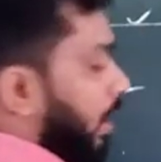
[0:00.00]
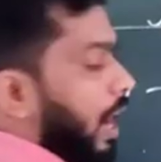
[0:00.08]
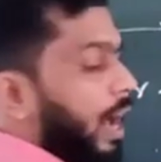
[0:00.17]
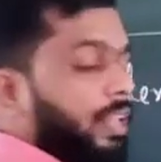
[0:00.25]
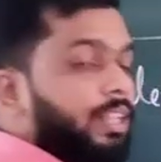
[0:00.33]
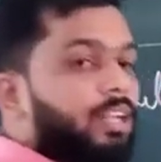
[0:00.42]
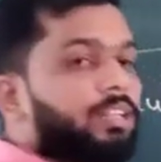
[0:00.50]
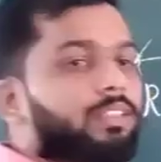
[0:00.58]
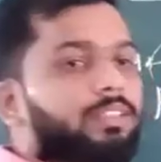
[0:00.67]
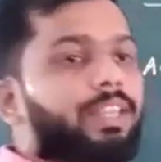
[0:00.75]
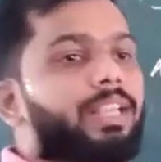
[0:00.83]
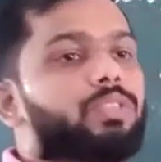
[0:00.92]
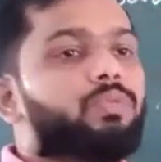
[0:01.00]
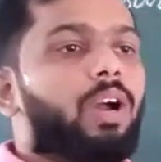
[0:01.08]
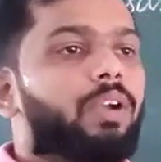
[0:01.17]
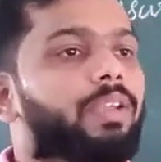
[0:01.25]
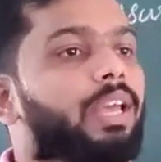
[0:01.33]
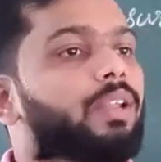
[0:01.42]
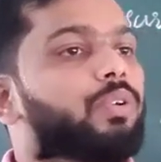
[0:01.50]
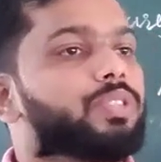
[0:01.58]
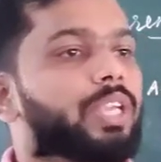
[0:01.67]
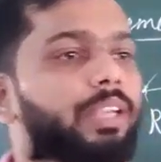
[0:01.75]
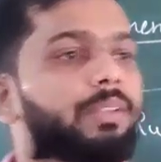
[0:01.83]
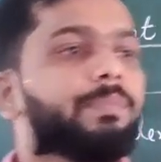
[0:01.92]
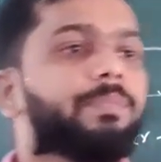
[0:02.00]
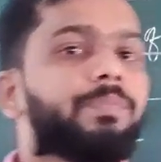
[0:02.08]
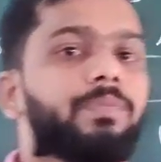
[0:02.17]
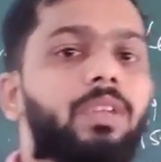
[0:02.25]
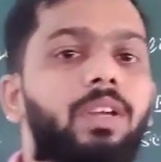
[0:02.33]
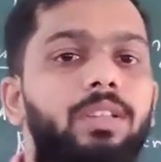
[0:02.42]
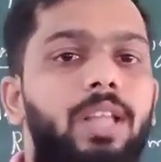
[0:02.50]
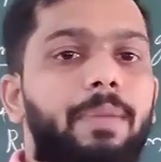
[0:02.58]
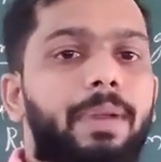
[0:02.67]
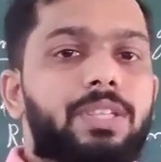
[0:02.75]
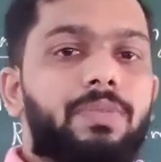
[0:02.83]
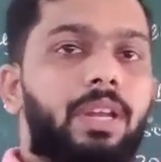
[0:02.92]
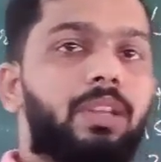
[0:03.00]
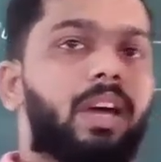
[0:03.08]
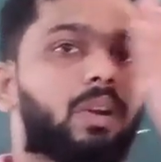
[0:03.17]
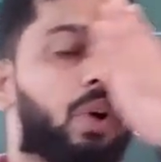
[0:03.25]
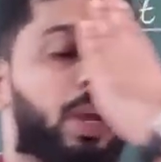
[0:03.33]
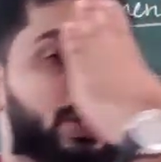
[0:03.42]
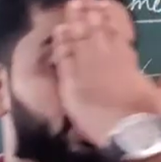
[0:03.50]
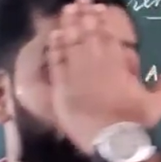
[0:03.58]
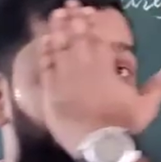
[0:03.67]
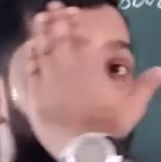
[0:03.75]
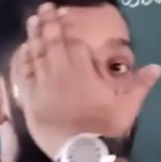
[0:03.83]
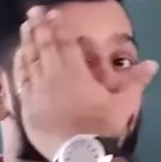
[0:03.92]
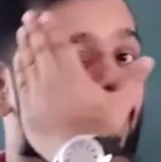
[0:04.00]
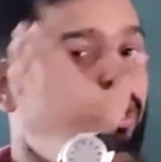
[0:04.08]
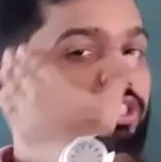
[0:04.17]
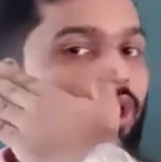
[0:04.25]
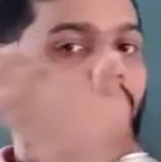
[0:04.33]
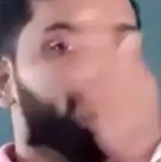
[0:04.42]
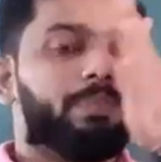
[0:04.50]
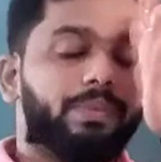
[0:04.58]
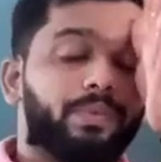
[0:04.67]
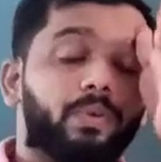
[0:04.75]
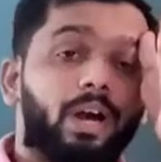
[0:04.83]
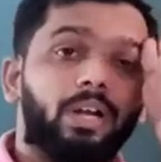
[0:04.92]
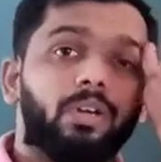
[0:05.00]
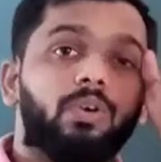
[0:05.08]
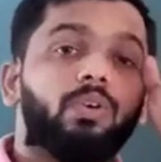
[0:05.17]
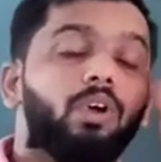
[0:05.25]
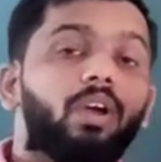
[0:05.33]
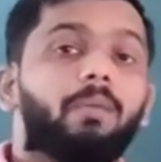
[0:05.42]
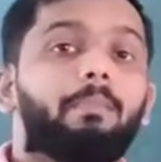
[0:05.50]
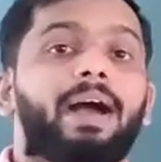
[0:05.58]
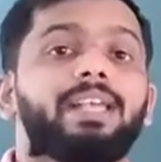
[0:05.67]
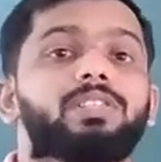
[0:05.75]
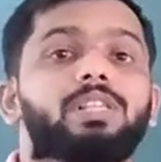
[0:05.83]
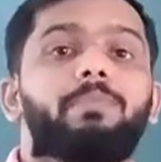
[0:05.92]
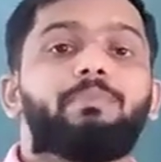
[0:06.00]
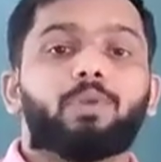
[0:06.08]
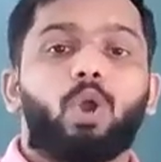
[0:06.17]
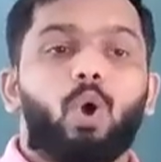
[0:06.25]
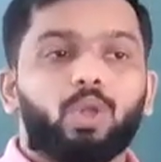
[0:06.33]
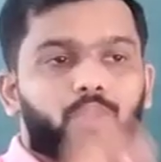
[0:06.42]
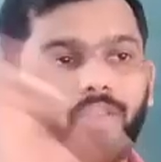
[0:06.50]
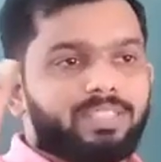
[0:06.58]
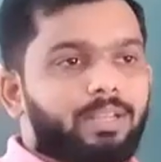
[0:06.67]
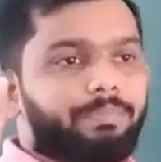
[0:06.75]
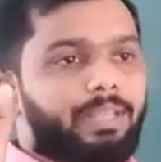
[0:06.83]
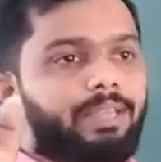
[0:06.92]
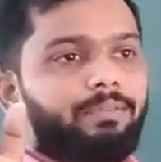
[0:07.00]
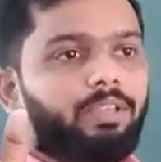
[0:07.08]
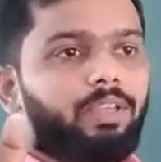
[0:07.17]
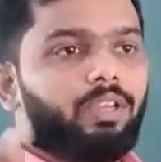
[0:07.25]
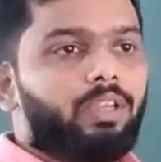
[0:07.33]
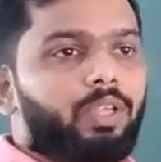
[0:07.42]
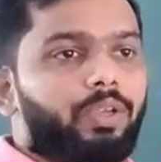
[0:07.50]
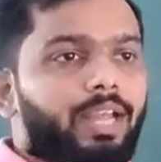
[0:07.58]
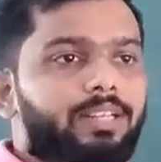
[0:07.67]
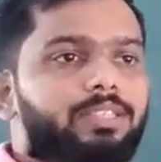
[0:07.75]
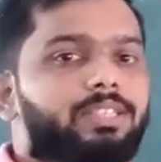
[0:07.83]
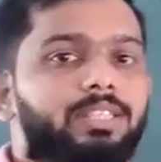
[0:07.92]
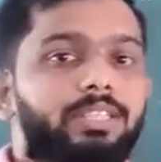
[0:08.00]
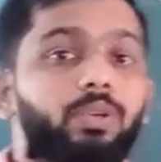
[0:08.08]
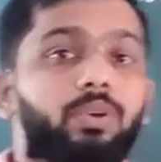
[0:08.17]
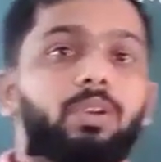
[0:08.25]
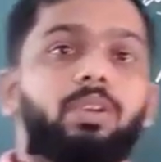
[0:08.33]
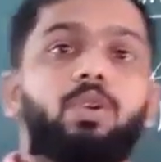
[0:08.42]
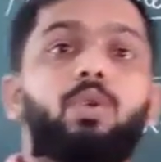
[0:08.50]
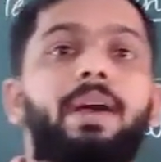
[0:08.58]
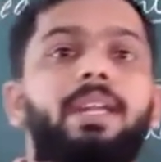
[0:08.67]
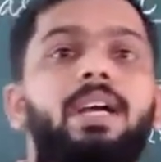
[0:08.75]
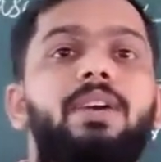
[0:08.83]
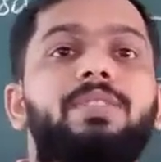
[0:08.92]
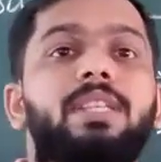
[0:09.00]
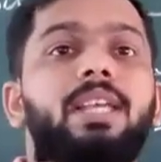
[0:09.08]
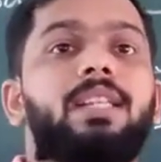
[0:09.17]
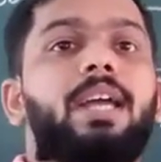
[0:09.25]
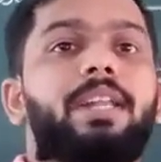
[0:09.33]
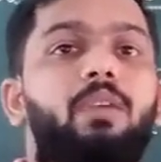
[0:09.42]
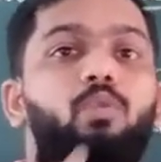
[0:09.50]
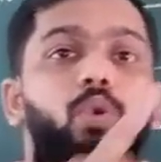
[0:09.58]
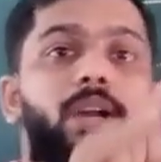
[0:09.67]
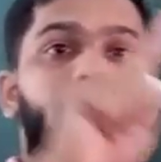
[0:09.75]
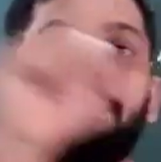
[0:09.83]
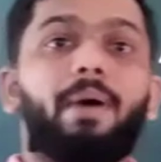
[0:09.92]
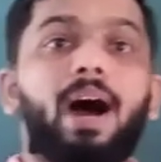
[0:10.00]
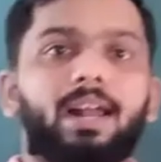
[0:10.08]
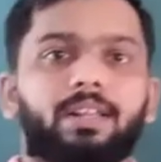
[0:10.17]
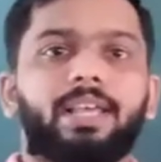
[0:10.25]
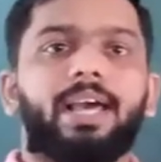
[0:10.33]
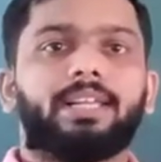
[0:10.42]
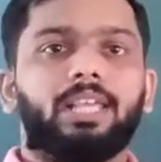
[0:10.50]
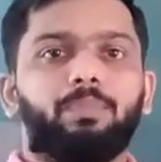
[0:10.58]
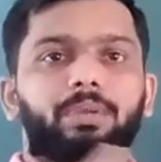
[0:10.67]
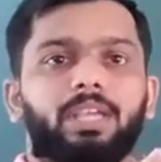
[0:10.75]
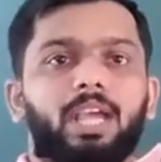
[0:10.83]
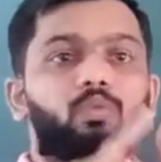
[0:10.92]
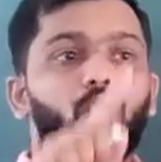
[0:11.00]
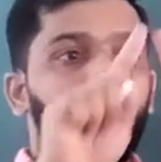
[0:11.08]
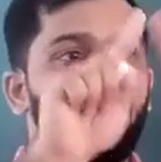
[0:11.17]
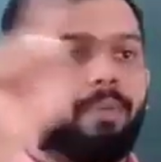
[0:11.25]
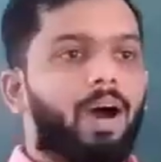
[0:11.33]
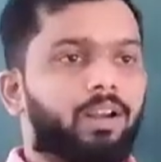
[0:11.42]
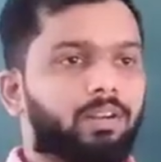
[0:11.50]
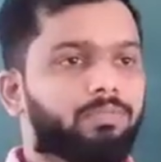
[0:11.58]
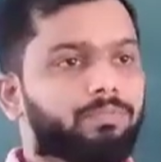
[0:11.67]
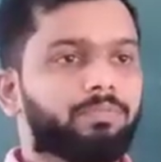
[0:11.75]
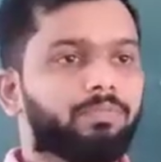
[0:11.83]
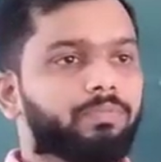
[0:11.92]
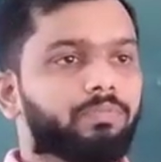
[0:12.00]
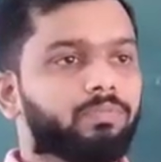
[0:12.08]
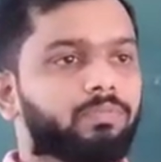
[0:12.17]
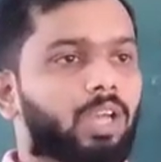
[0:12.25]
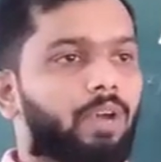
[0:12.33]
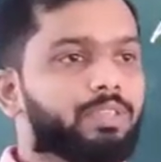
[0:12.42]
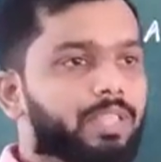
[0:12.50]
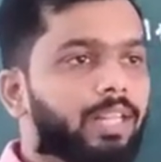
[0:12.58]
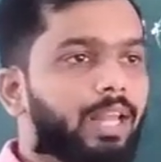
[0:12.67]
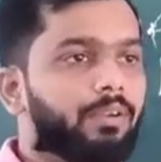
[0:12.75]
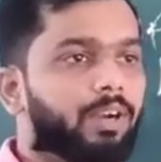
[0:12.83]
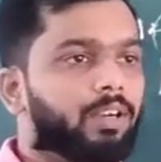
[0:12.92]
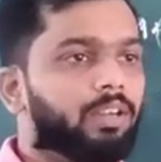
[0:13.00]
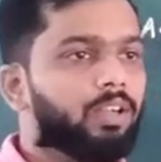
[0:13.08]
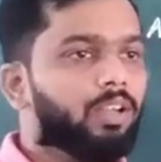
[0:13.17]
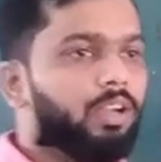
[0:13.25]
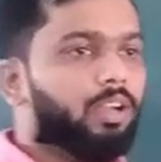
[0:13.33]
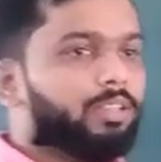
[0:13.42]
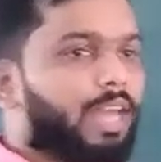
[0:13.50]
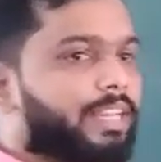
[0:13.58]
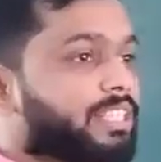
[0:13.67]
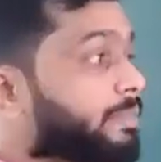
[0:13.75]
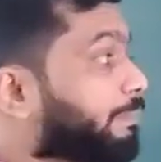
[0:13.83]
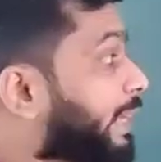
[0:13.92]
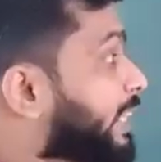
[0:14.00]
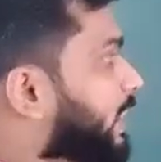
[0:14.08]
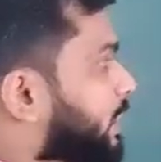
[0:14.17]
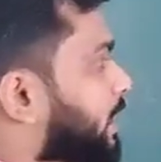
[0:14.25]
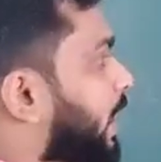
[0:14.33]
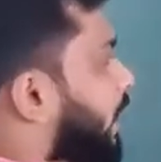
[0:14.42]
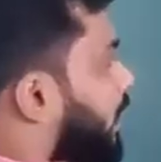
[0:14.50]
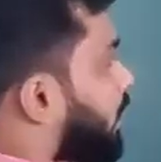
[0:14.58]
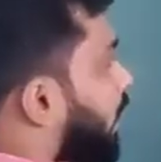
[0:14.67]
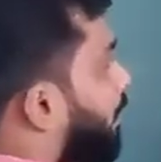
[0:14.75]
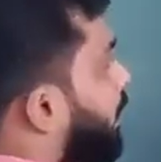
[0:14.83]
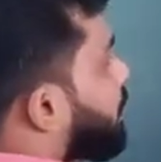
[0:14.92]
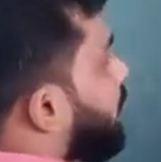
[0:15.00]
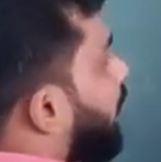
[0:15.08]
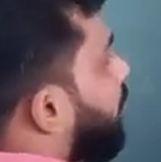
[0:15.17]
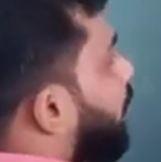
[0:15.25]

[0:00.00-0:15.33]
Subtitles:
another things what we are using, that means when you are going to textile shop, if you want to buy some cloth or something, you might have seen that a wooden bar they are keeping, a wooden bar. Have you seen that one? That is meter scale. That means they